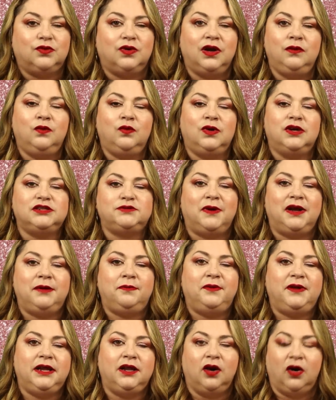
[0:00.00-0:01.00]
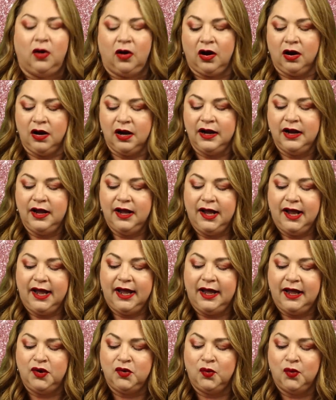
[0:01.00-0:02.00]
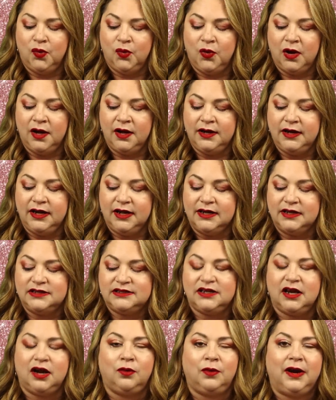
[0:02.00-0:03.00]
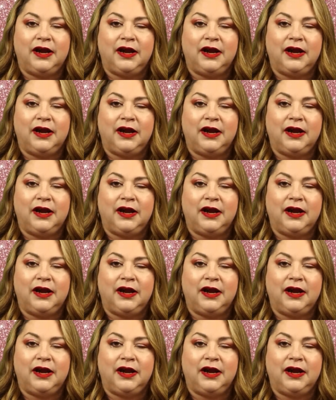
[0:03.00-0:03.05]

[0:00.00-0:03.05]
One was my PR and one is a